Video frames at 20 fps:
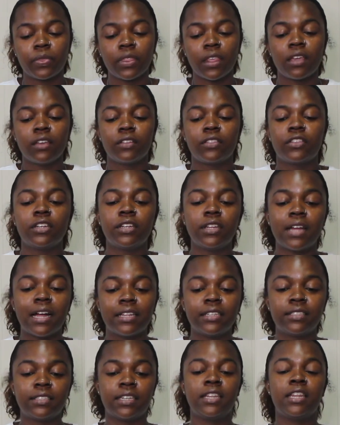
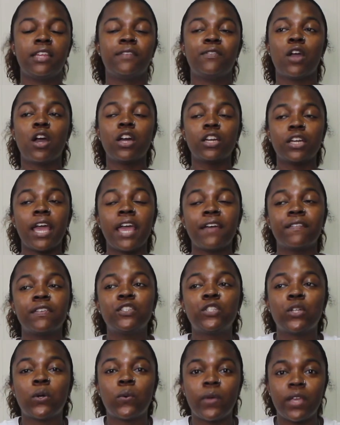$30. And if y'all have
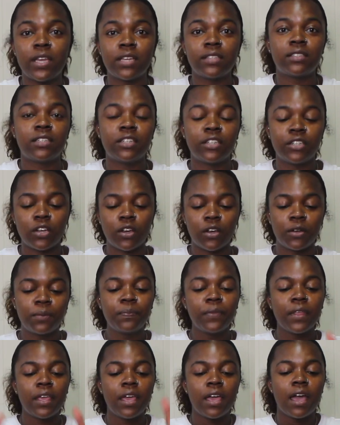a Joann's near
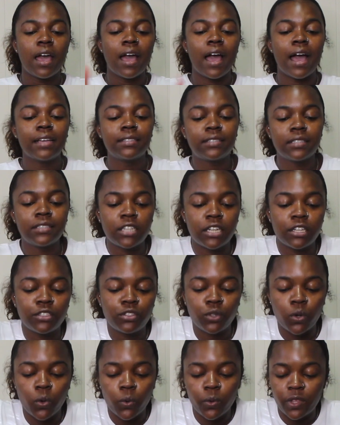y'all, I
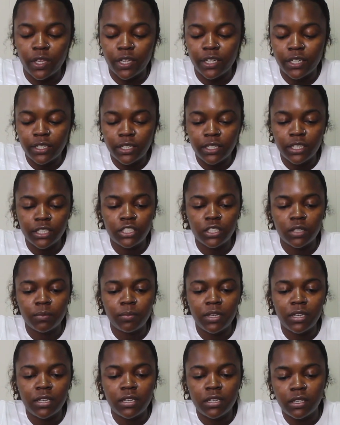suggest go there to get your
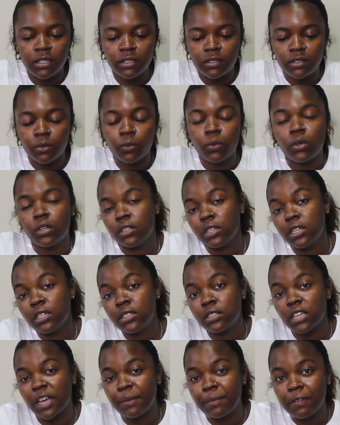beads. Well, at
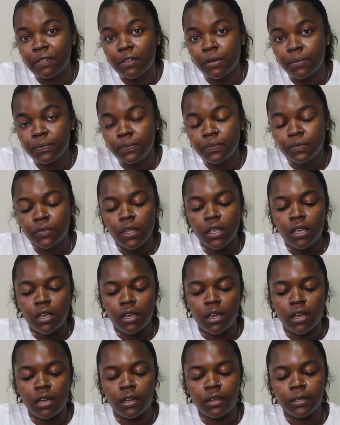least some of
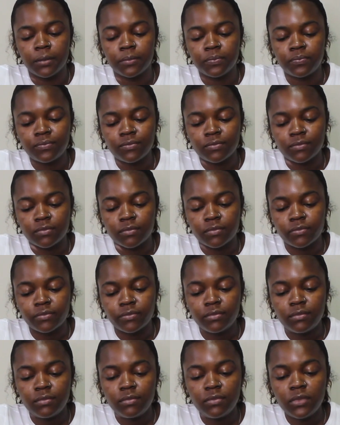them.
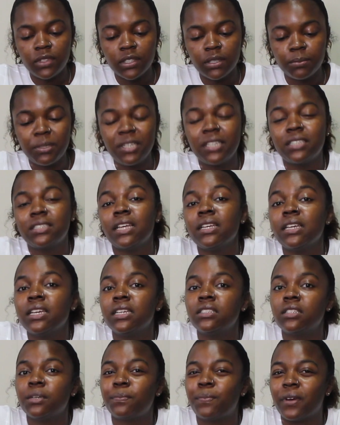Because that
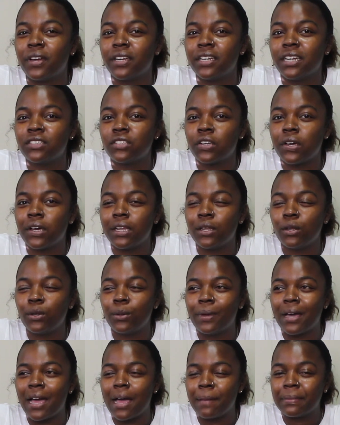is the part that's a
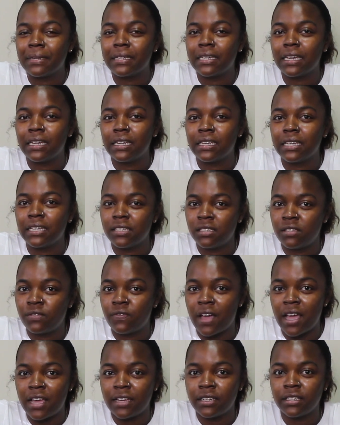little complicated. Is
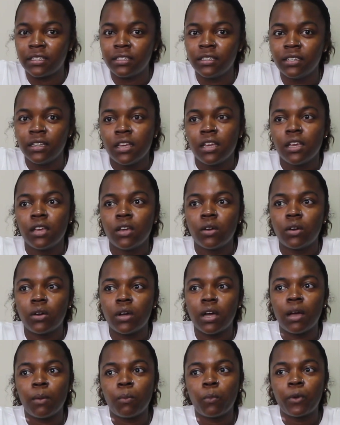finding
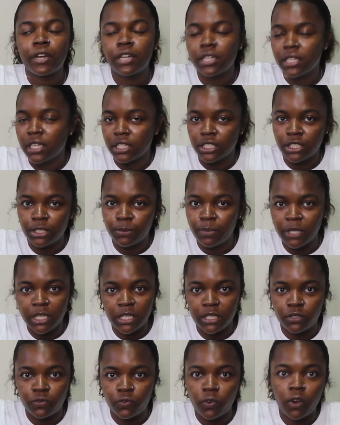where to get
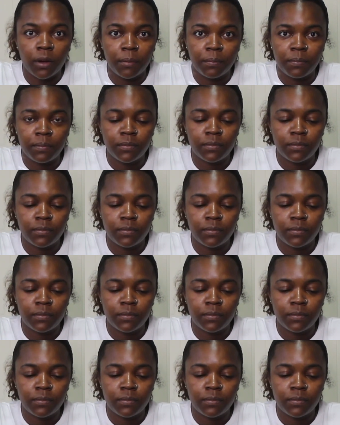beads from.